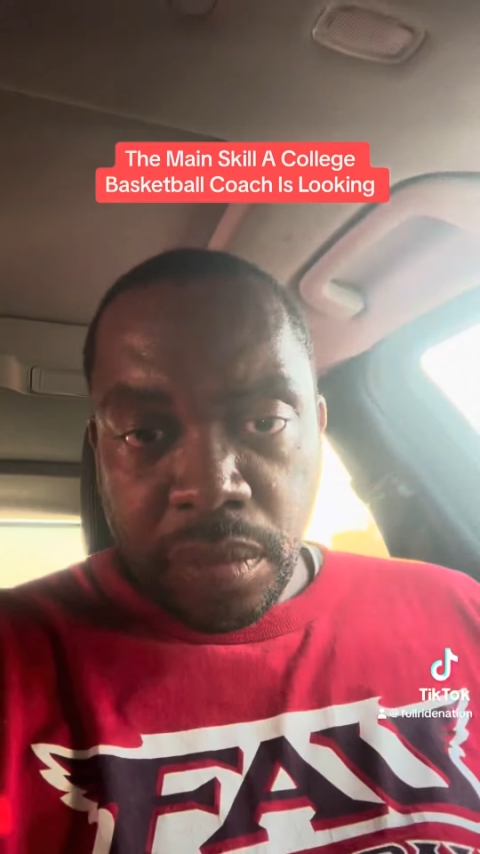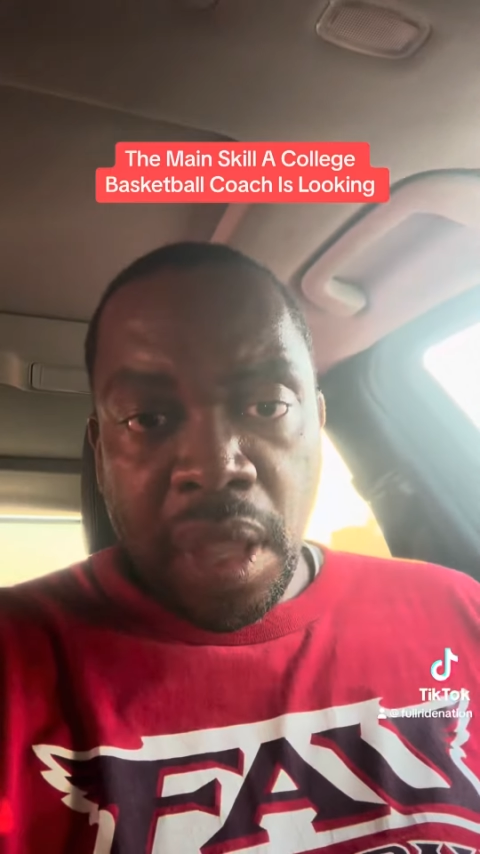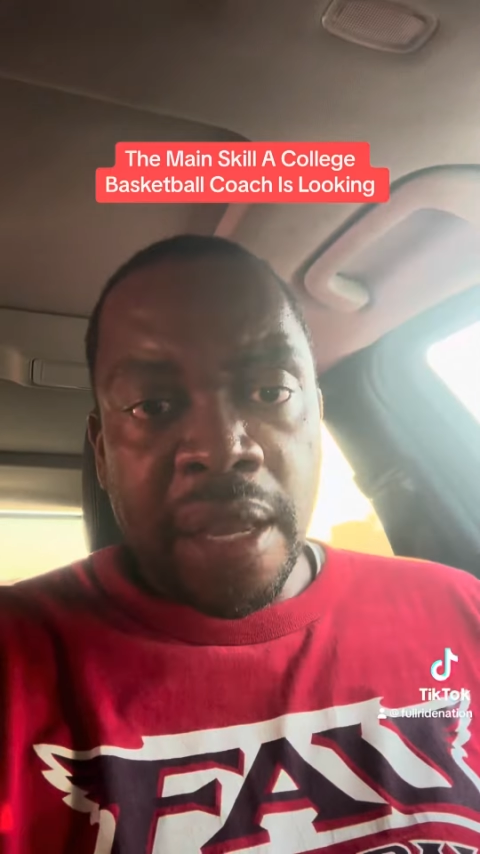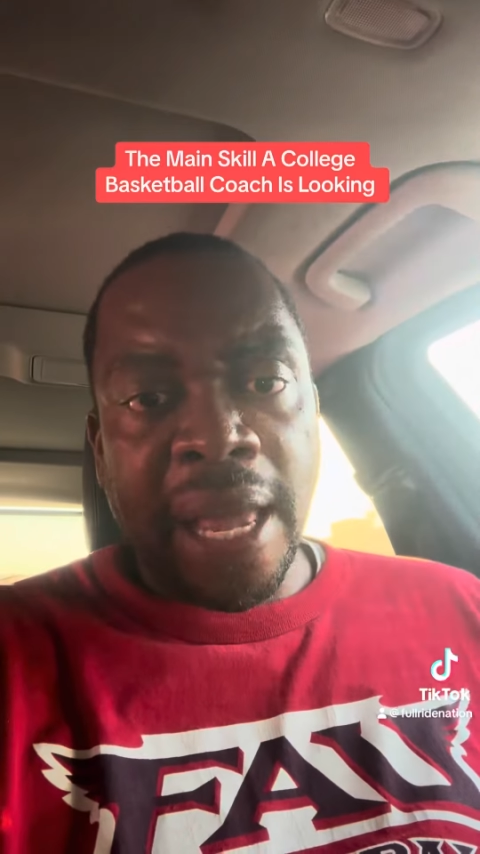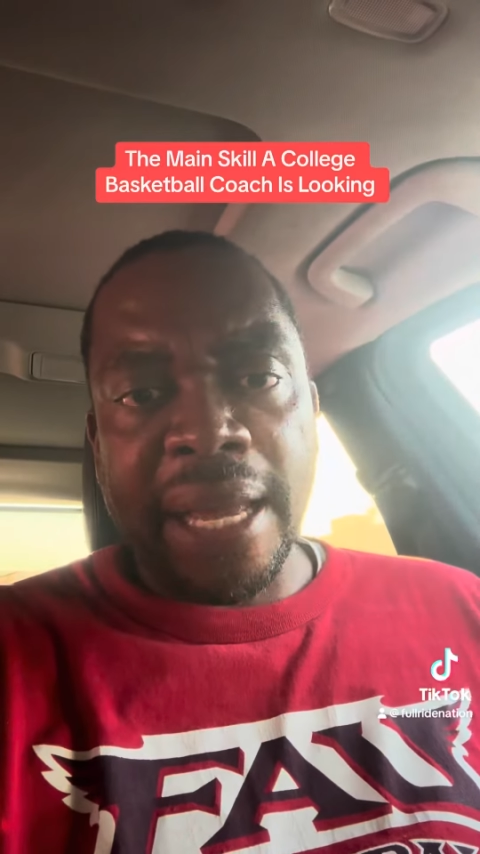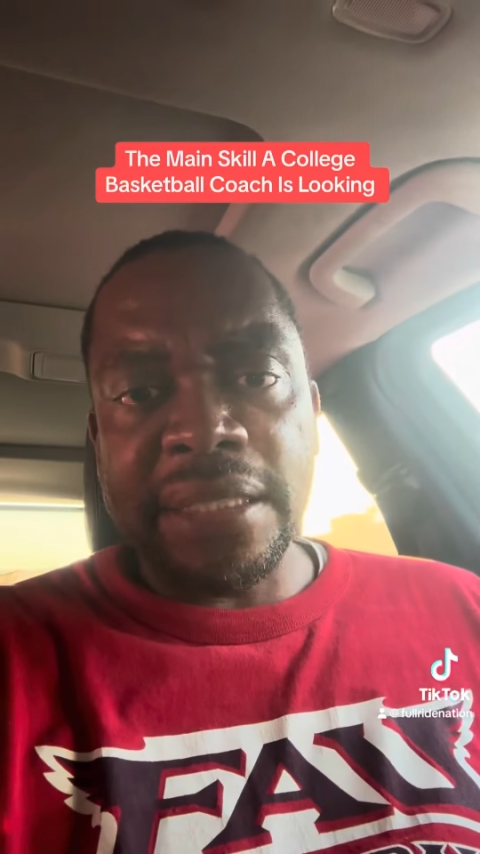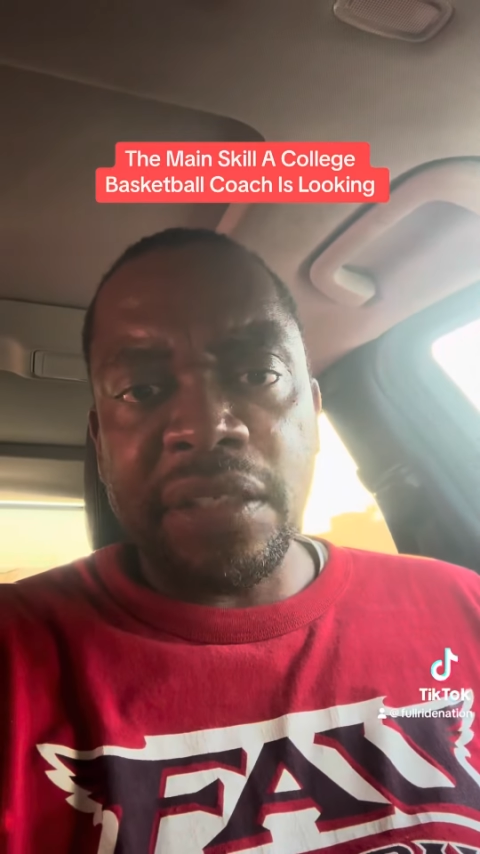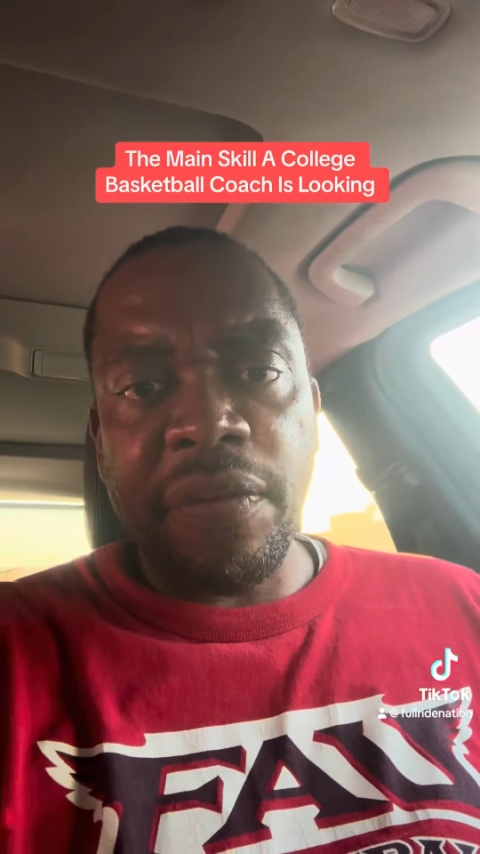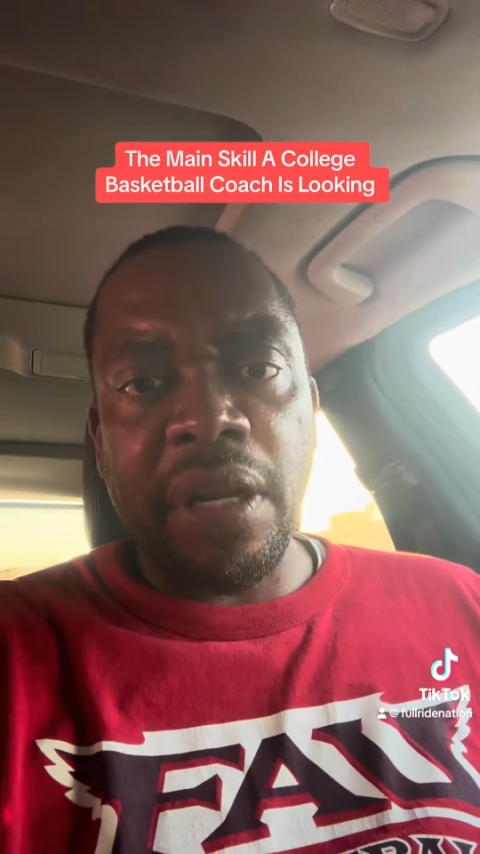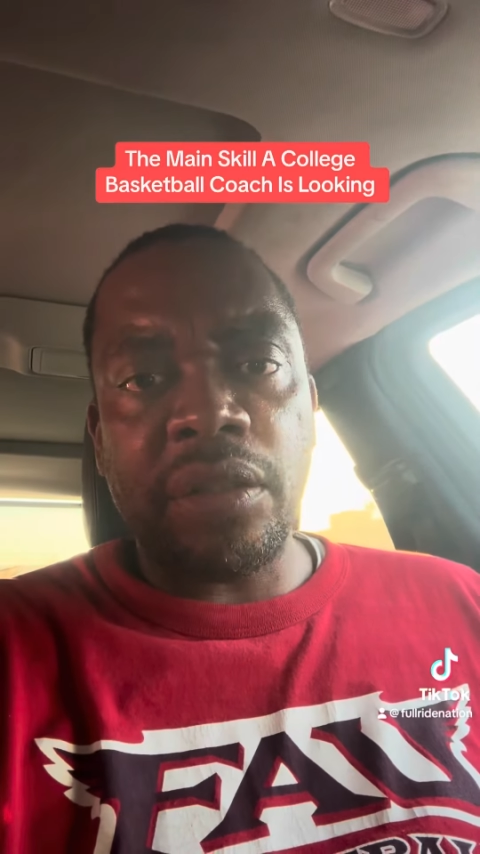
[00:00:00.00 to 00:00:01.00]
Guys, this
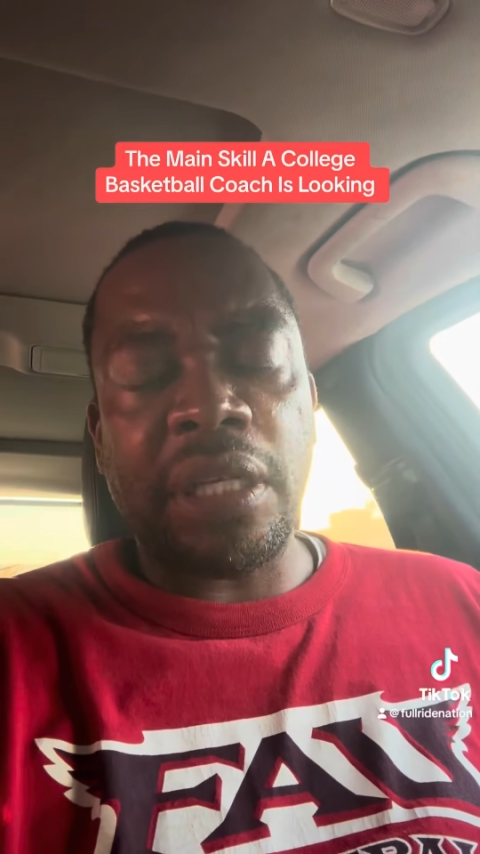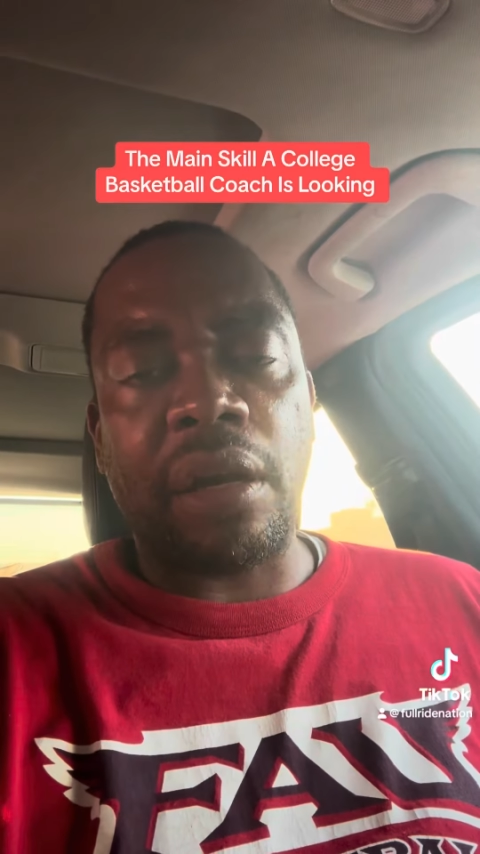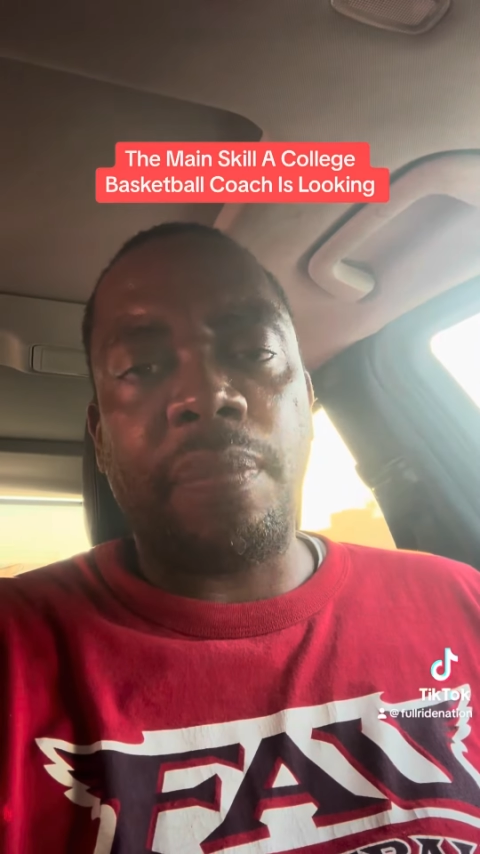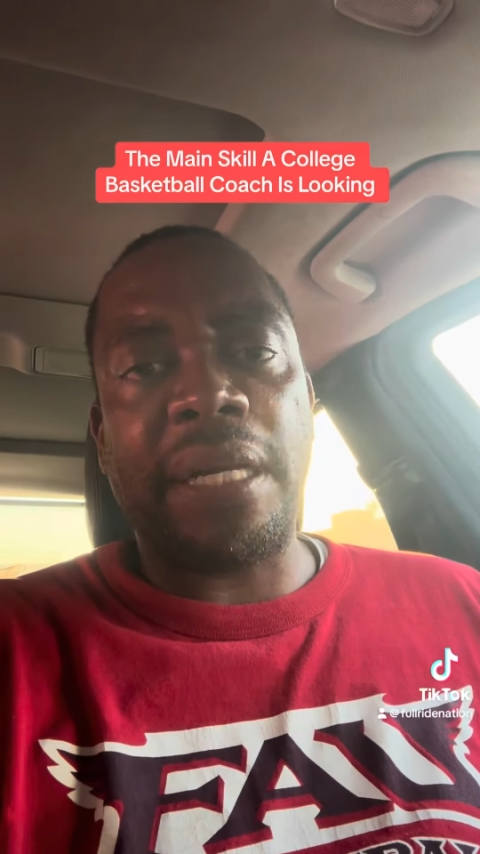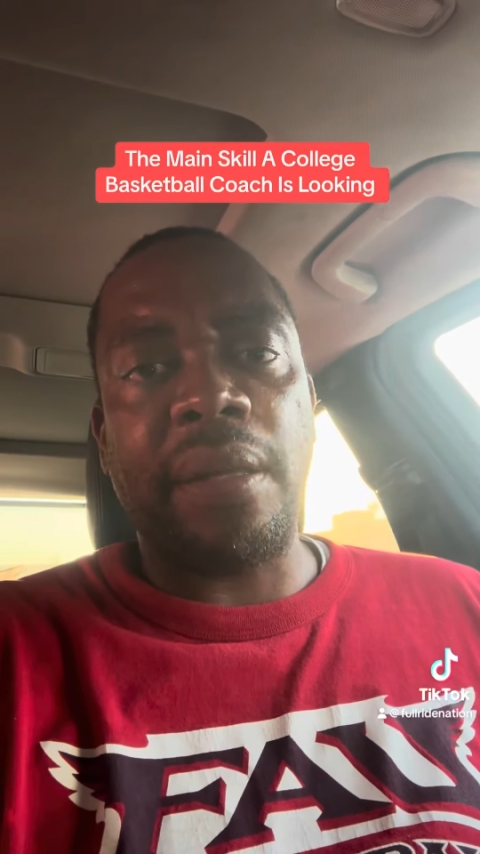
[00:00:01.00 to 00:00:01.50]
video is talking about the